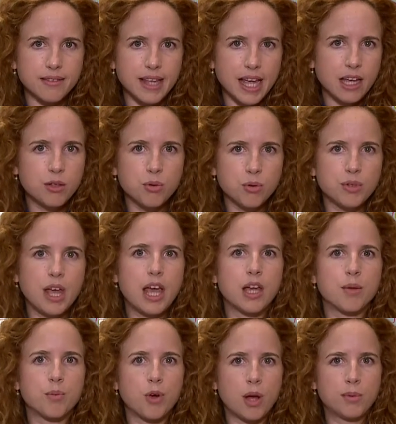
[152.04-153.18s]

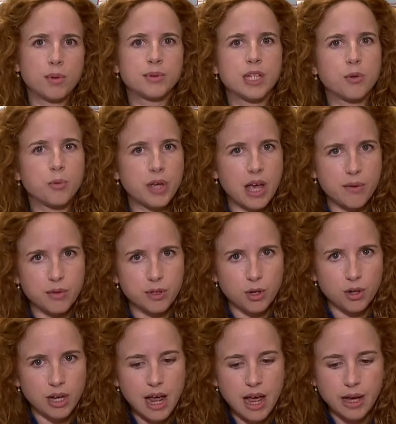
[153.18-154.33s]
day-to-day problems that we have in
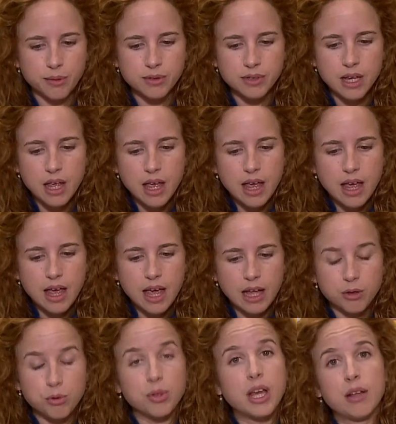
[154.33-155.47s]
our lives,
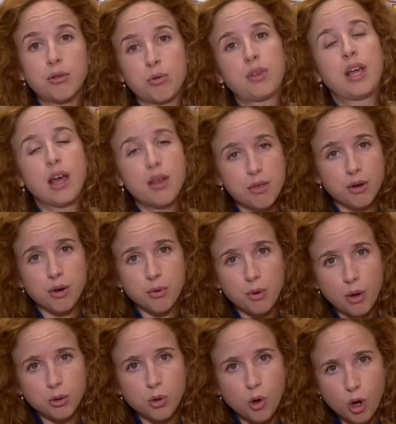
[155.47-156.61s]
and to get together
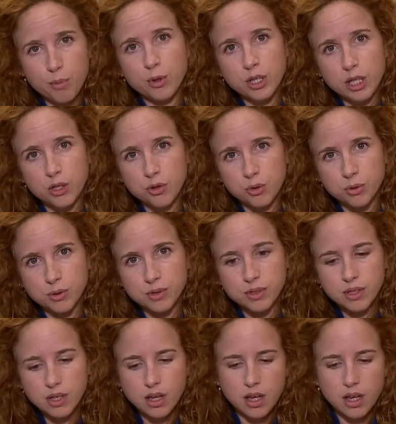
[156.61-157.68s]
around common issues.